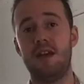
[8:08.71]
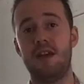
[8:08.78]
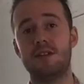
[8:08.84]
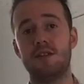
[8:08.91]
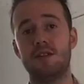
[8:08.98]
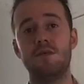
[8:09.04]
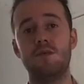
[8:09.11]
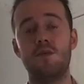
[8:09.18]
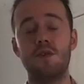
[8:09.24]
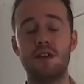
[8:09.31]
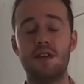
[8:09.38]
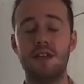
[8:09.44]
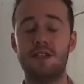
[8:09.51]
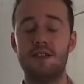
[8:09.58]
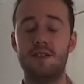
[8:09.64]
So what you
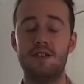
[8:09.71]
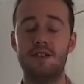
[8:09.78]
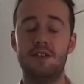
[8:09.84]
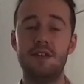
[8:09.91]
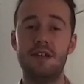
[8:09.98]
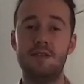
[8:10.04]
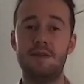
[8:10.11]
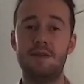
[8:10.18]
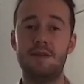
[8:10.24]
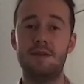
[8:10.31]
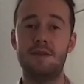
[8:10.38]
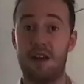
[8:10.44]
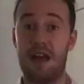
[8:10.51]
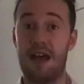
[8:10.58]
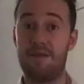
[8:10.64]
need to do is you need to be able to
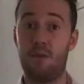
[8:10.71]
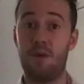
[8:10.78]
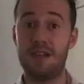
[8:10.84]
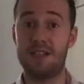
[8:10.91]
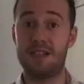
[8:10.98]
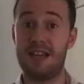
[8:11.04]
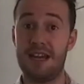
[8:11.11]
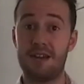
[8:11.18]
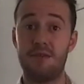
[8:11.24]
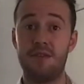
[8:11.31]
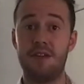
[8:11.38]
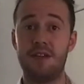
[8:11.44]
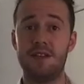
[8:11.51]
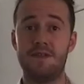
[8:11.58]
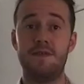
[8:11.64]
kind of have a way to tackle
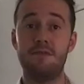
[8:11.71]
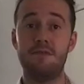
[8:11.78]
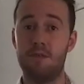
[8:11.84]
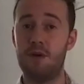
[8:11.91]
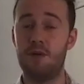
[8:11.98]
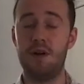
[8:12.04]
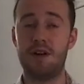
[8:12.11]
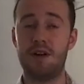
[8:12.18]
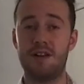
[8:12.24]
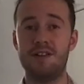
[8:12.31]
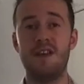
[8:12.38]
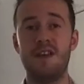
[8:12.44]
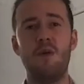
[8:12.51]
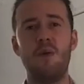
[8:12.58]
these for remote workers